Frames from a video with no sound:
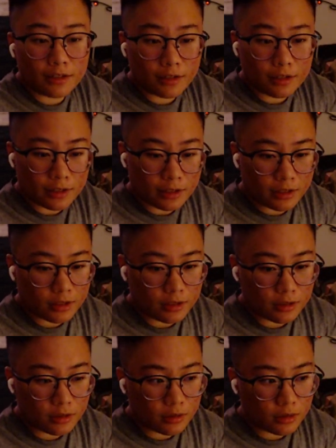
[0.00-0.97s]

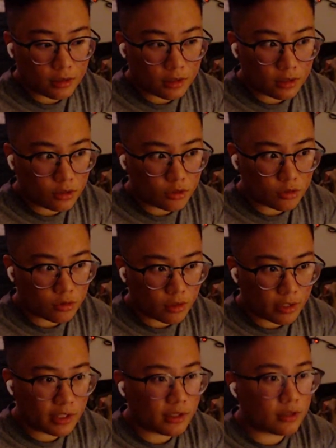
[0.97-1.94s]
and I
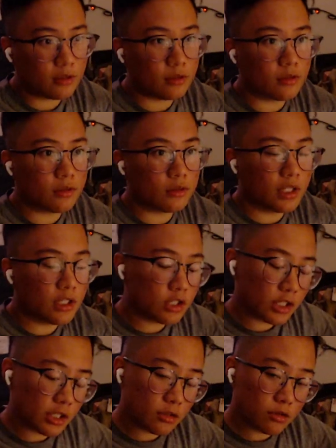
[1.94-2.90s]
try
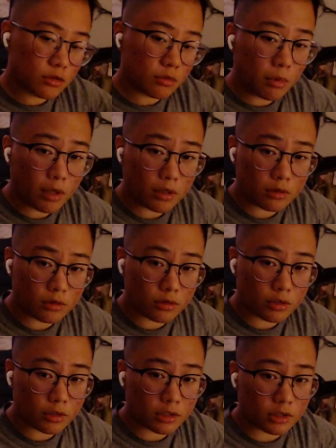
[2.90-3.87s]
to respond to
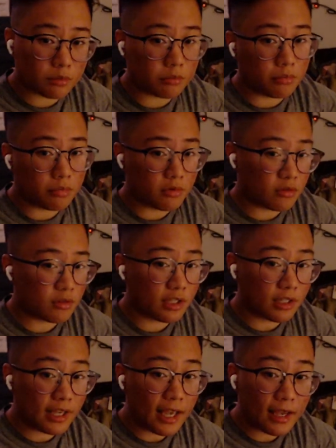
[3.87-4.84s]
her as best as
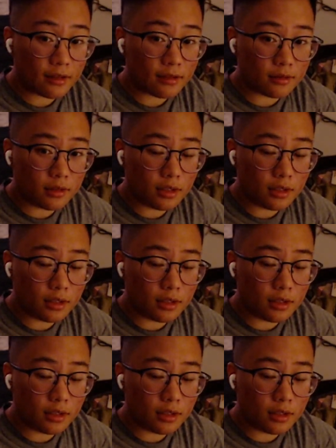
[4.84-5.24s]
I can.